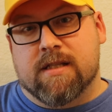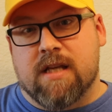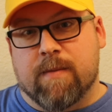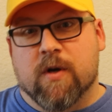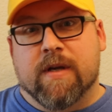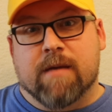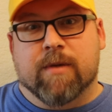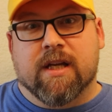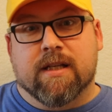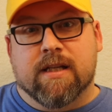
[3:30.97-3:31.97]
Timo
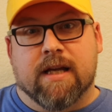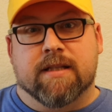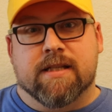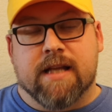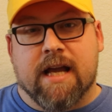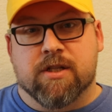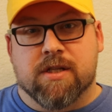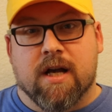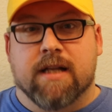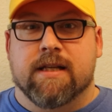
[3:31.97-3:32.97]
came in and did
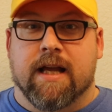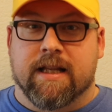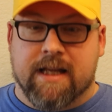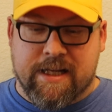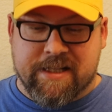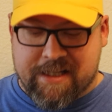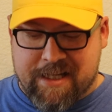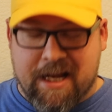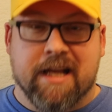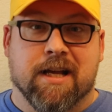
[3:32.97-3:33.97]
Headshot, and then he did
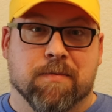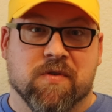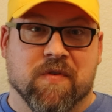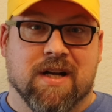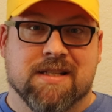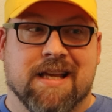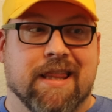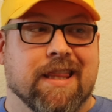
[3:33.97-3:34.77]
The Night Comes for Us.